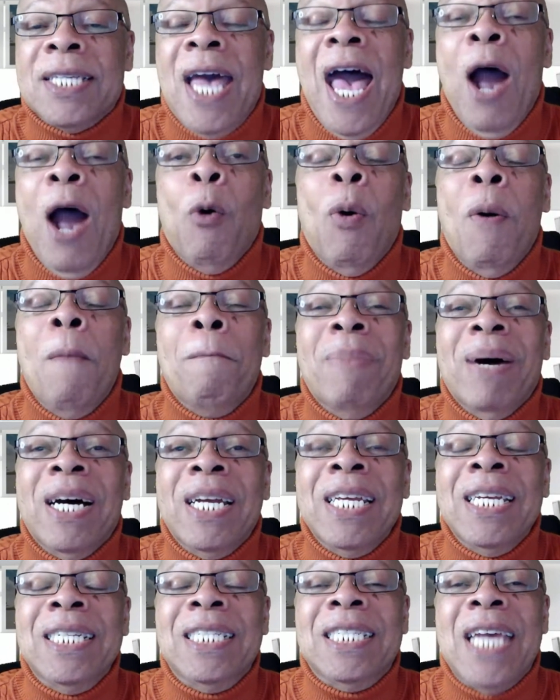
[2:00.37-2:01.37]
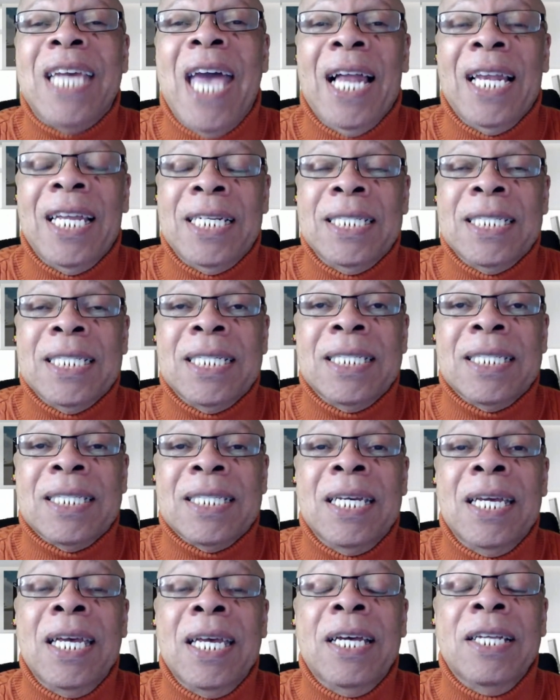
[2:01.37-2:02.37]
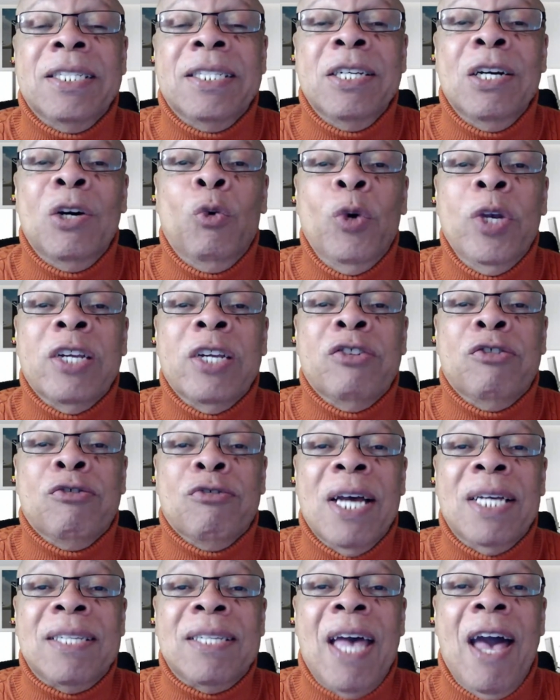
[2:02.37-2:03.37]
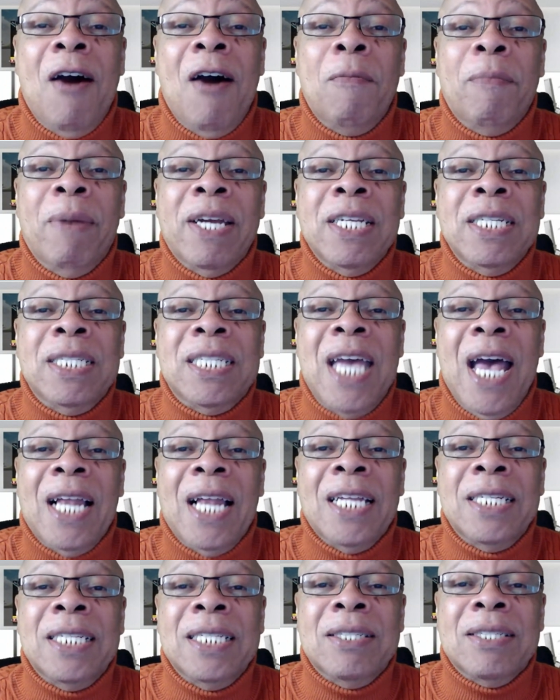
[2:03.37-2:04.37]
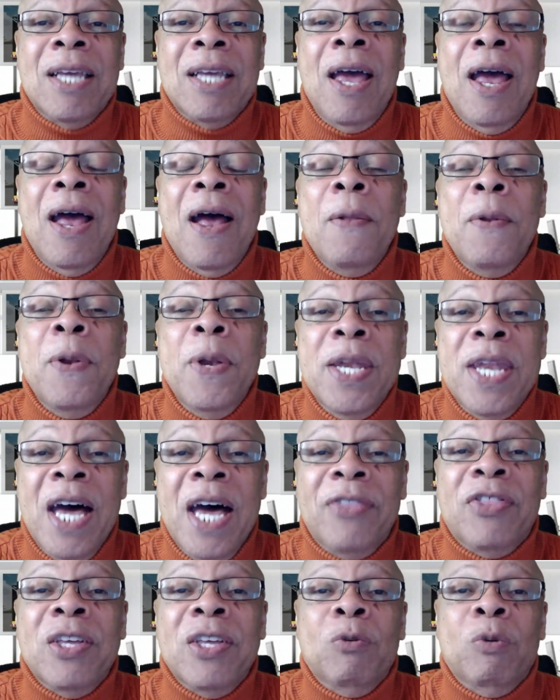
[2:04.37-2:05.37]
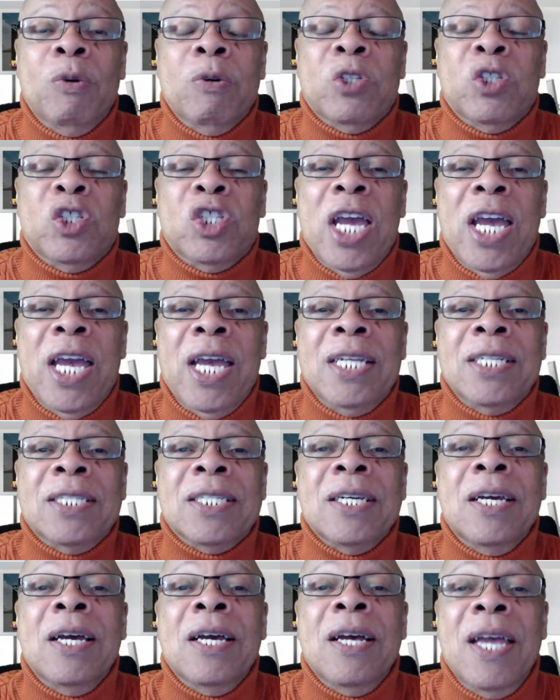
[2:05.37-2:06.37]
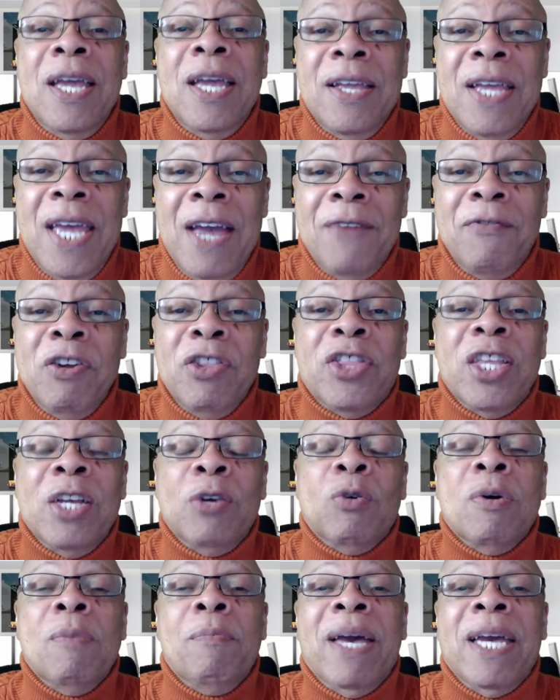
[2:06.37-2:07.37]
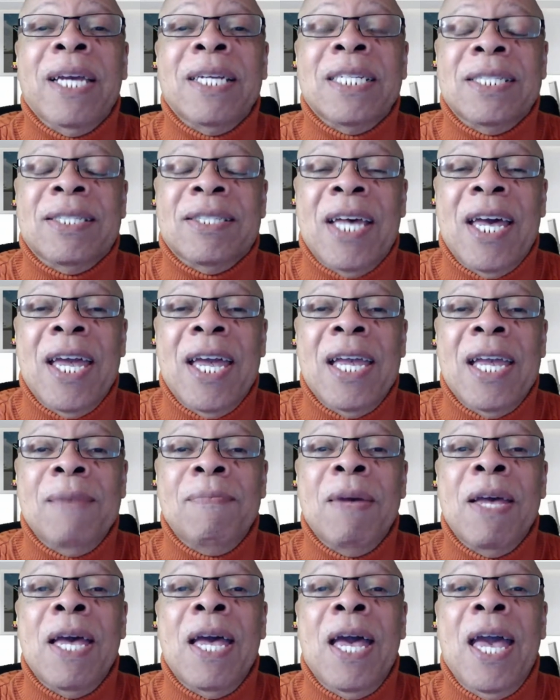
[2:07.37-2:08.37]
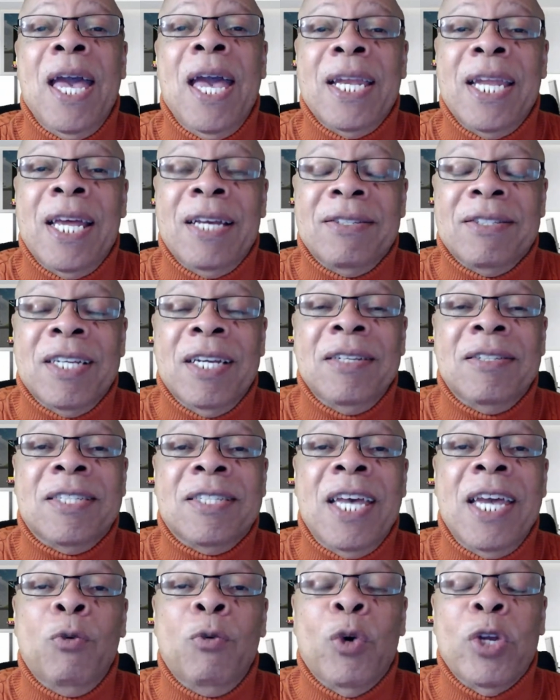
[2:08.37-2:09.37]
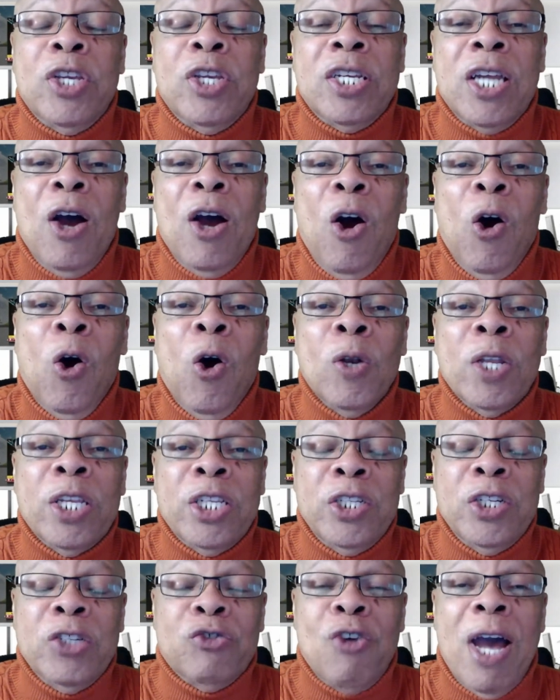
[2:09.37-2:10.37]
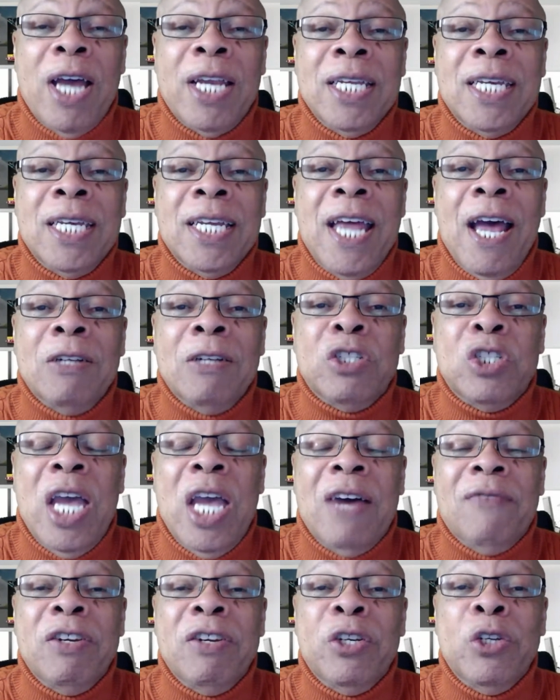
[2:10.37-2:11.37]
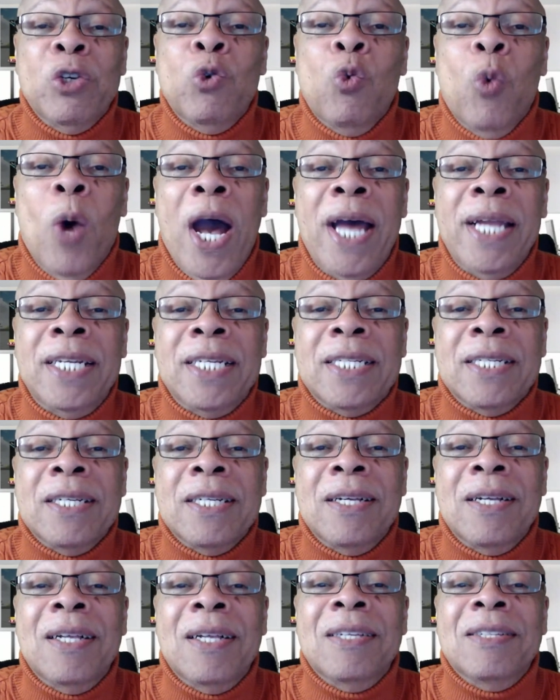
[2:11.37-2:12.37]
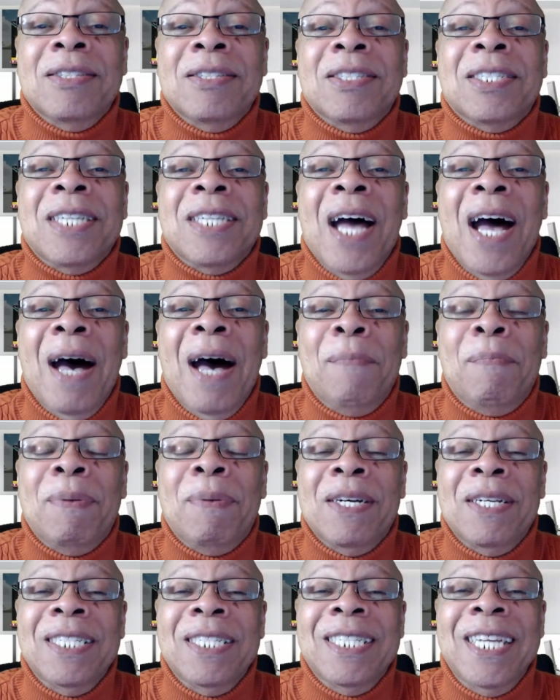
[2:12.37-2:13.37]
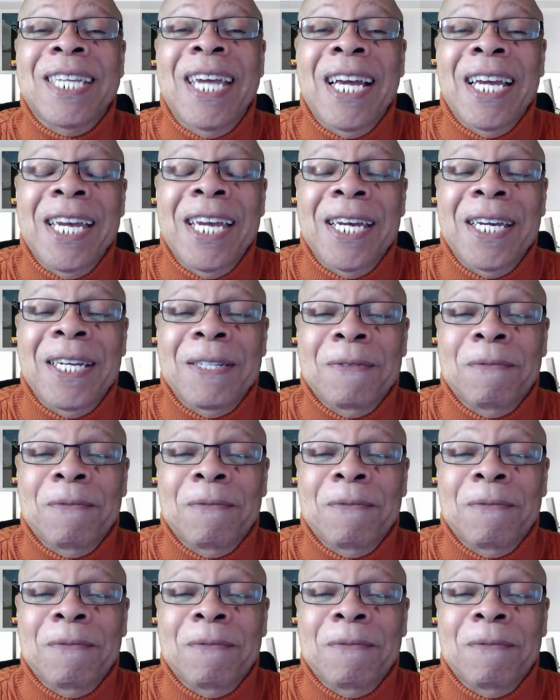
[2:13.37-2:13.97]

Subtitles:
our money challenges. Until we address our money challenges, nothing will change. Everything will remain the same. And as they say, when you're in a hole and you're trying to get out, you have to do what? Stop digging.